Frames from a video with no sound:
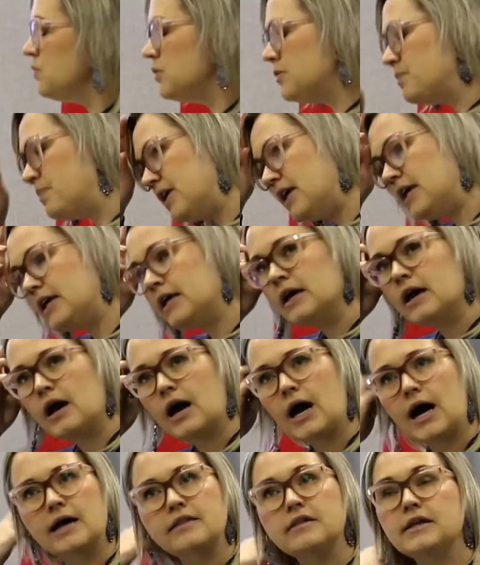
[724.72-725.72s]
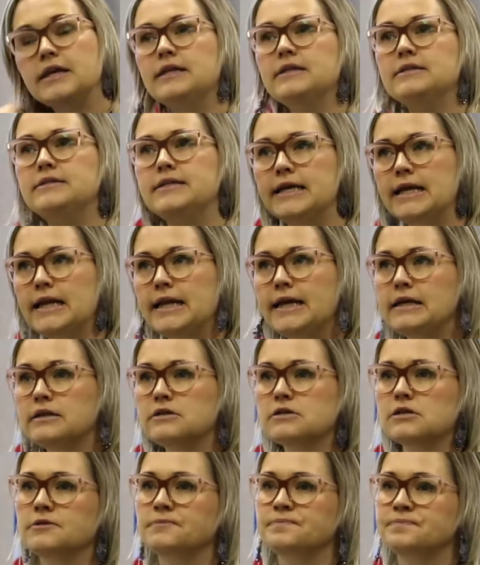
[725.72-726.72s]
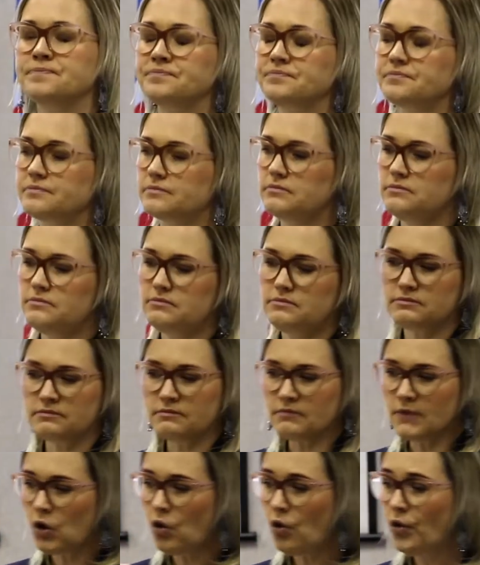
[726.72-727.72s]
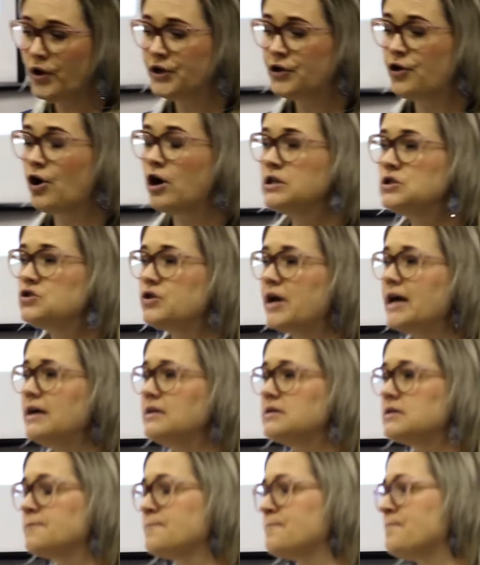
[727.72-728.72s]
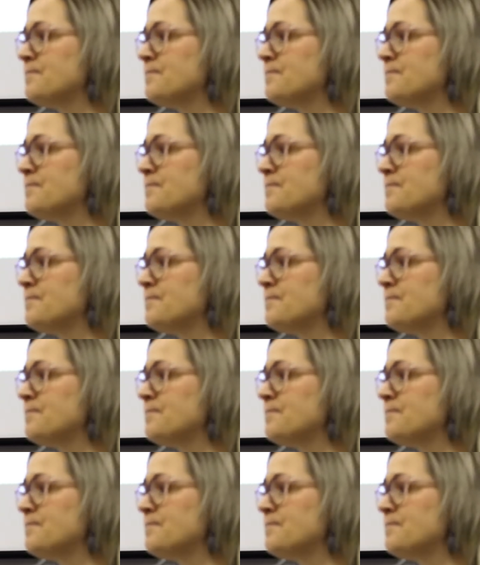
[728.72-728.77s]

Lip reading: would be either in delict or in contract,